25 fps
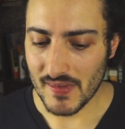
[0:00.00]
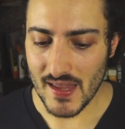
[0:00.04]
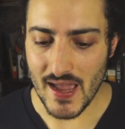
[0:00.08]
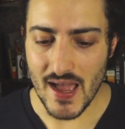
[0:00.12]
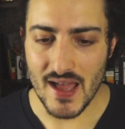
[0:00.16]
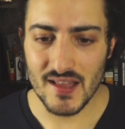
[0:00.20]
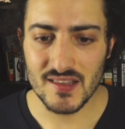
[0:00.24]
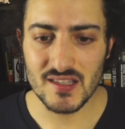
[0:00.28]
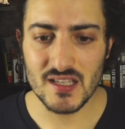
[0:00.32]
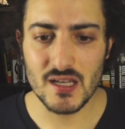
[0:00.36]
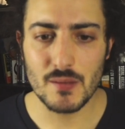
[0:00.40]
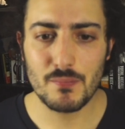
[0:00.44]

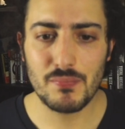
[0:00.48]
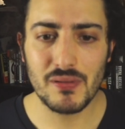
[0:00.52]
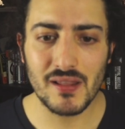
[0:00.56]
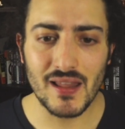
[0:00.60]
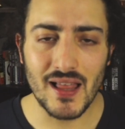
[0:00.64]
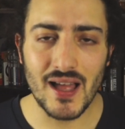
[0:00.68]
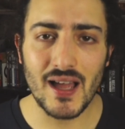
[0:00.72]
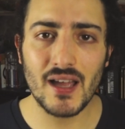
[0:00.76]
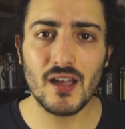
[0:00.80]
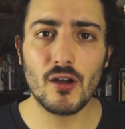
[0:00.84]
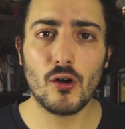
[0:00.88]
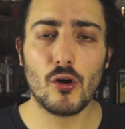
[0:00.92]
And
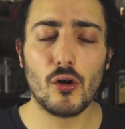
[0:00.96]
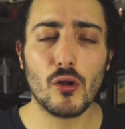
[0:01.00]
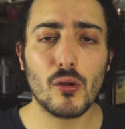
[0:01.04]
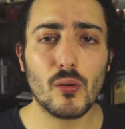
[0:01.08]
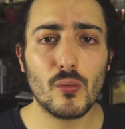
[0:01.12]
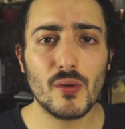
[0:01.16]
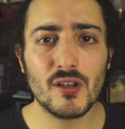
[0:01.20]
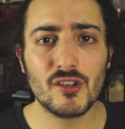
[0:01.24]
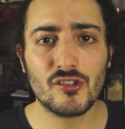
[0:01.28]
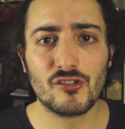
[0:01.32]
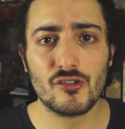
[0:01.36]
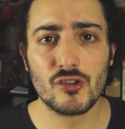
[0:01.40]
apply
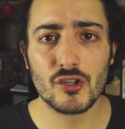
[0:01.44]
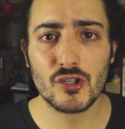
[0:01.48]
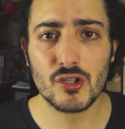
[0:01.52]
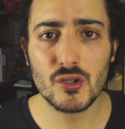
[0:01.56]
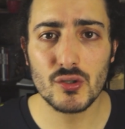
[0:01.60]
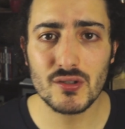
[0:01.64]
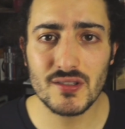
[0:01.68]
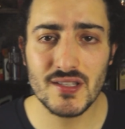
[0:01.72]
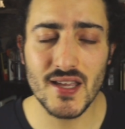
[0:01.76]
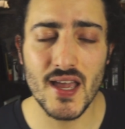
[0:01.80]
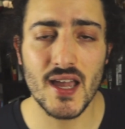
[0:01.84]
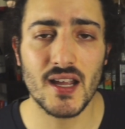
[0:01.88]
always the
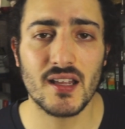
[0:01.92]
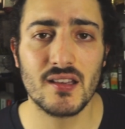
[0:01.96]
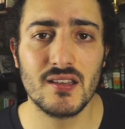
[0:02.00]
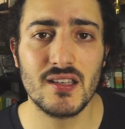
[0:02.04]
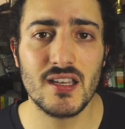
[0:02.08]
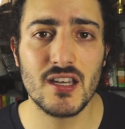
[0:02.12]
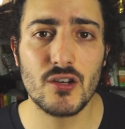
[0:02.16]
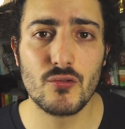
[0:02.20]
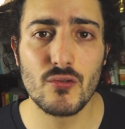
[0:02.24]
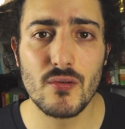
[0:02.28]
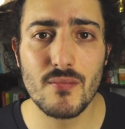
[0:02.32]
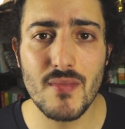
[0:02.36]
good
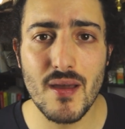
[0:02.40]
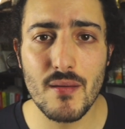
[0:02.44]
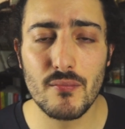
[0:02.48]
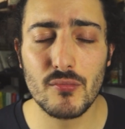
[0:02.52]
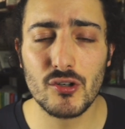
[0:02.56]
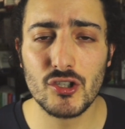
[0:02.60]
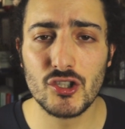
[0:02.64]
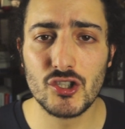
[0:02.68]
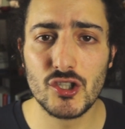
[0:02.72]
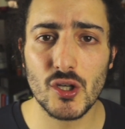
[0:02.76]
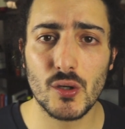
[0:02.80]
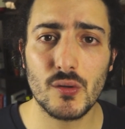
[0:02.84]
technique.
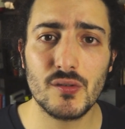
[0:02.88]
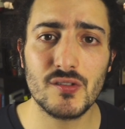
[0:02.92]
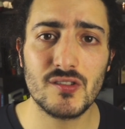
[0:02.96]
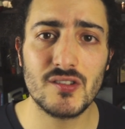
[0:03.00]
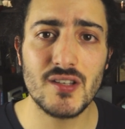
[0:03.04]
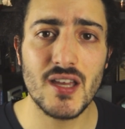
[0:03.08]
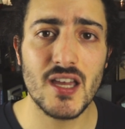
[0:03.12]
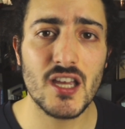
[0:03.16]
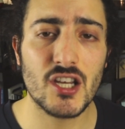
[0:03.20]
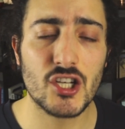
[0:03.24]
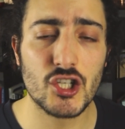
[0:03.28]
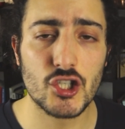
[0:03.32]
Remember, don't
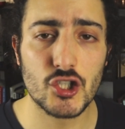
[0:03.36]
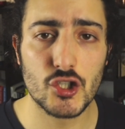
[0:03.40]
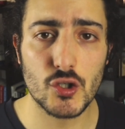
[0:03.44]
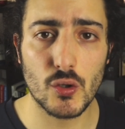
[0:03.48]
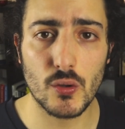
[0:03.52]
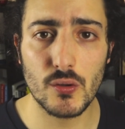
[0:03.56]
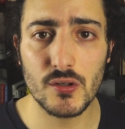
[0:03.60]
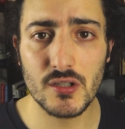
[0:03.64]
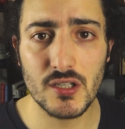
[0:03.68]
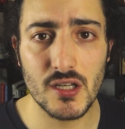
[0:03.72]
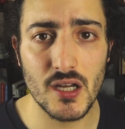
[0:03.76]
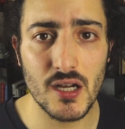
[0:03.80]
take
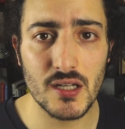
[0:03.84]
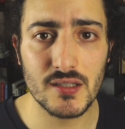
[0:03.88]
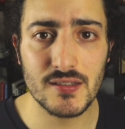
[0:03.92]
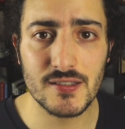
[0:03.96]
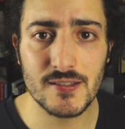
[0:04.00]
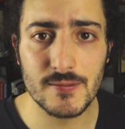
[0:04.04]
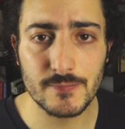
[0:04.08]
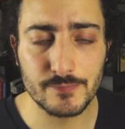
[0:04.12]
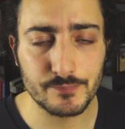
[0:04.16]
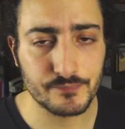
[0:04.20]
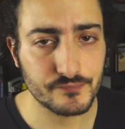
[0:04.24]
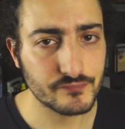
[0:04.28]

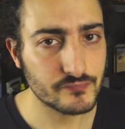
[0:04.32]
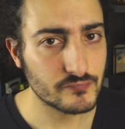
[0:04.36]
shortcuts.